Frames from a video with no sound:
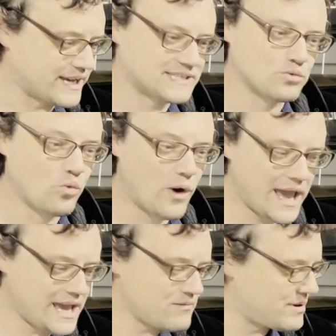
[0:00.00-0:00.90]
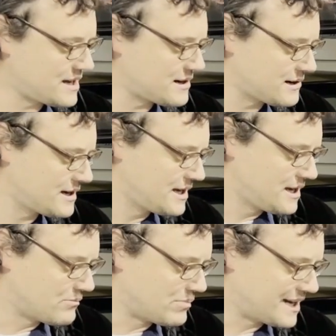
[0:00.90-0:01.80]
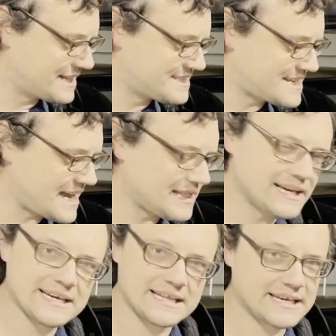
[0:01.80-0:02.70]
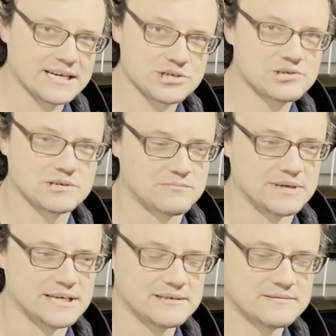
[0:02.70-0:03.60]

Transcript: It's way better, but it's not like I think it should be.